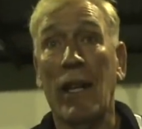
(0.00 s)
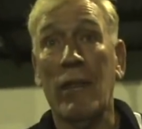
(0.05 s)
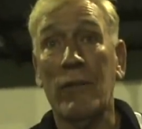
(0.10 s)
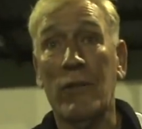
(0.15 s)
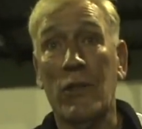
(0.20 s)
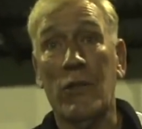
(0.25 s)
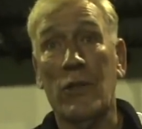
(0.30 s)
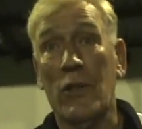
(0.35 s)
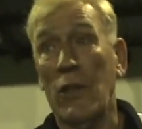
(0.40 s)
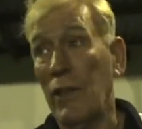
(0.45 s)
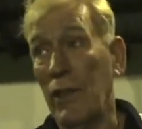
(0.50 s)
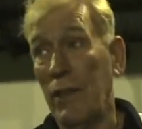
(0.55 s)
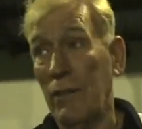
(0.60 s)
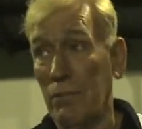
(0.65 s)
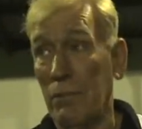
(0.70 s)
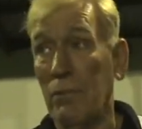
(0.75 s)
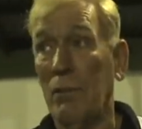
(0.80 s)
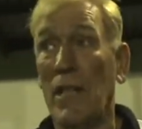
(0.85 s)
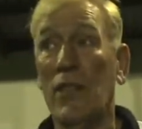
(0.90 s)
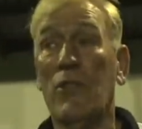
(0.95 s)
I've just got to
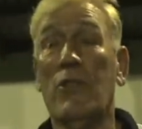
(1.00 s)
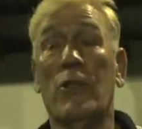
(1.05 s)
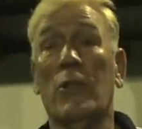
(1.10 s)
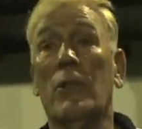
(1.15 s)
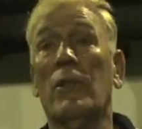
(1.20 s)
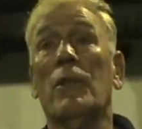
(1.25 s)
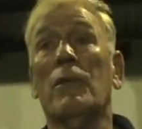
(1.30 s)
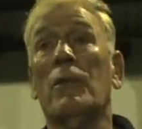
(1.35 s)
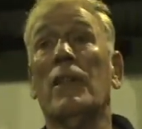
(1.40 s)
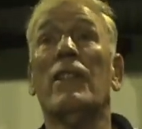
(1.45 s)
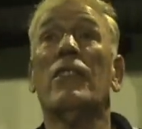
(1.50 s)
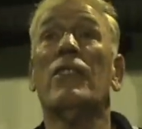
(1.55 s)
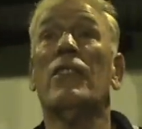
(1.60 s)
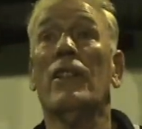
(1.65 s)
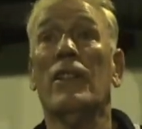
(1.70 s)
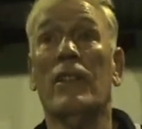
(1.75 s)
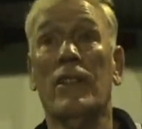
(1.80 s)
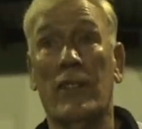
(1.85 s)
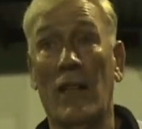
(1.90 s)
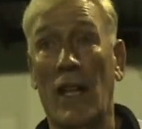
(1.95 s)
make sure that we can
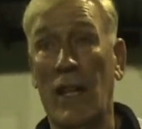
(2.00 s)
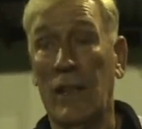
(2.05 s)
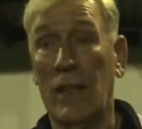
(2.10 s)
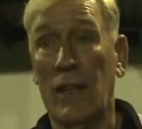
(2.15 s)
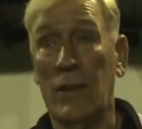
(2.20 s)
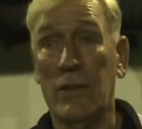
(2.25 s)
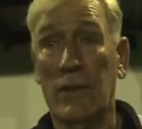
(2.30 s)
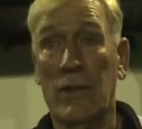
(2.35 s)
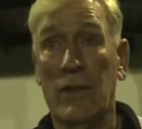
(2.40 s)
turn the side out.